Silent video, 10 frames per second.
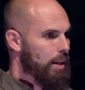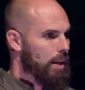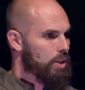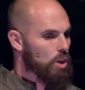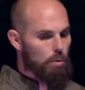
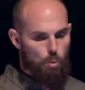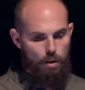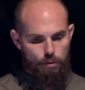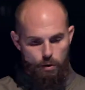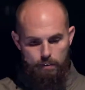In Psalm
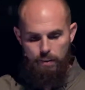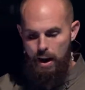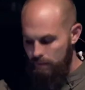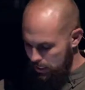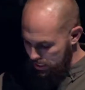
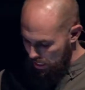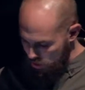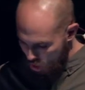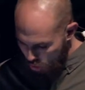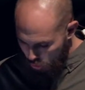145, it
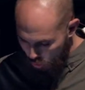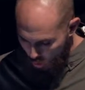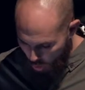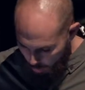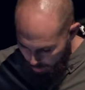says, You
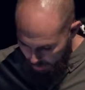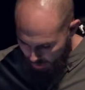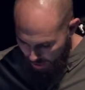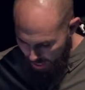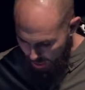open
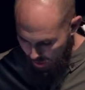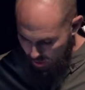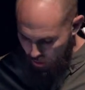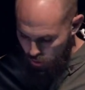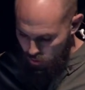your hand
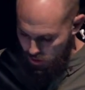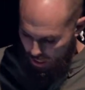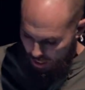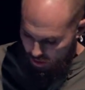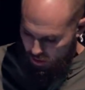you,
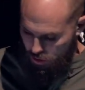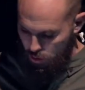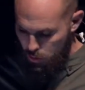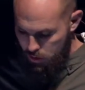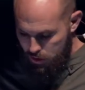and
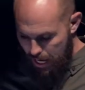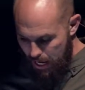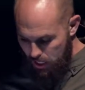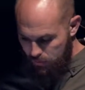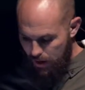you
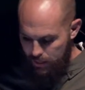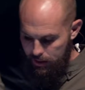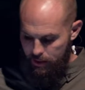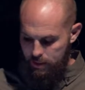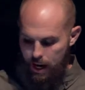satisfy the
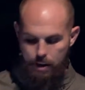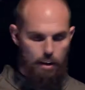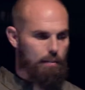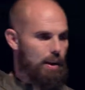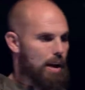desire
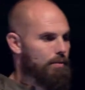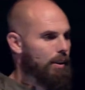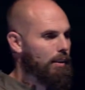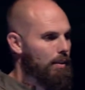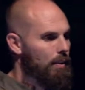of
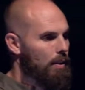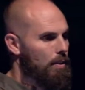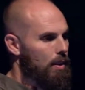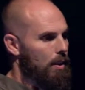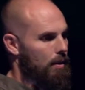every living
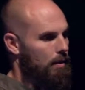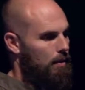thing.